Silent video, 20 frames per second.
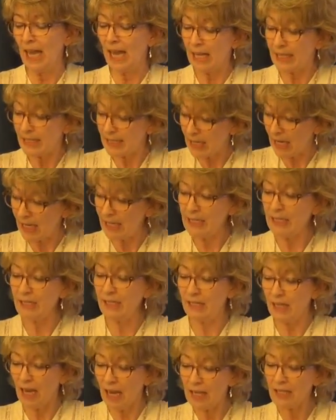
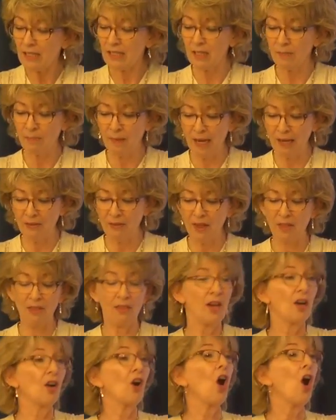scientists estimate that
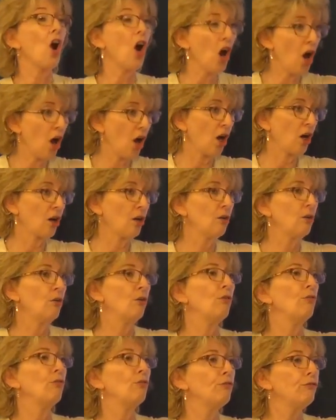there are
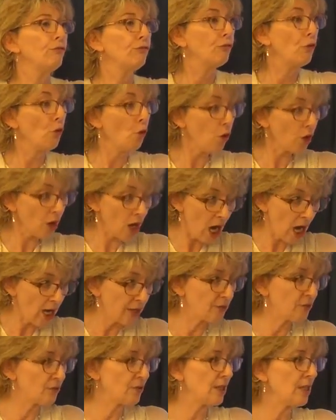
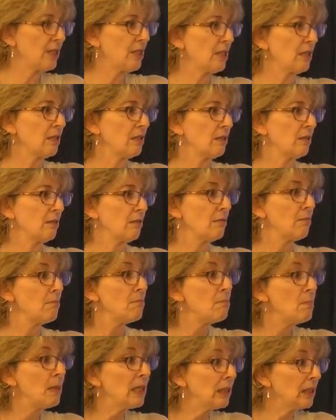400
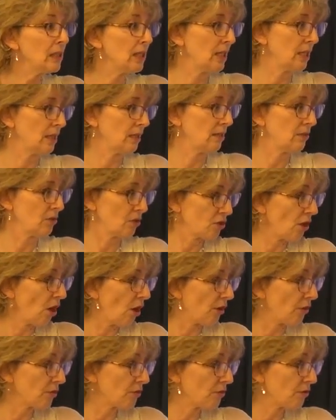billion
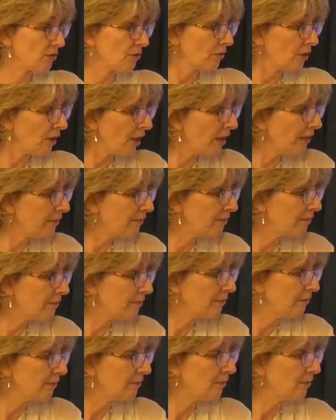stars. Okay?
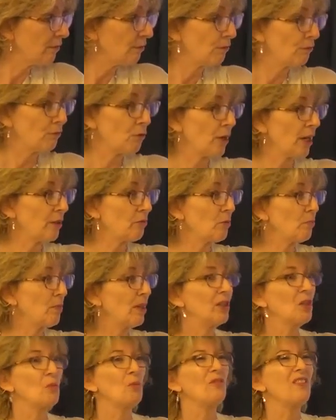400
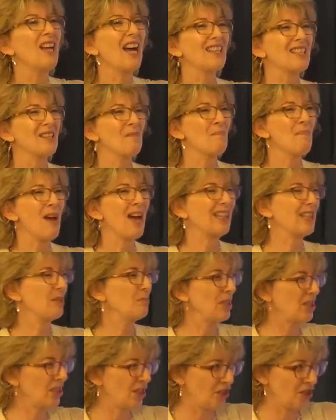billion. We've got some
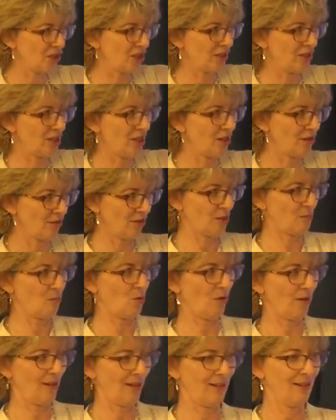mathematicians here this
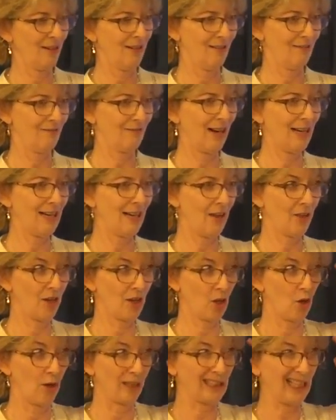morning, right now, that
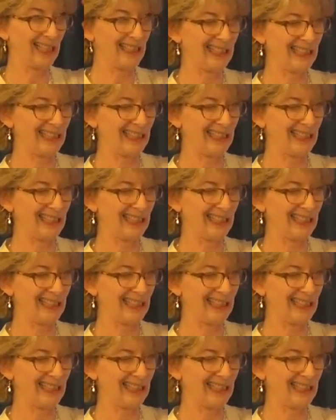are going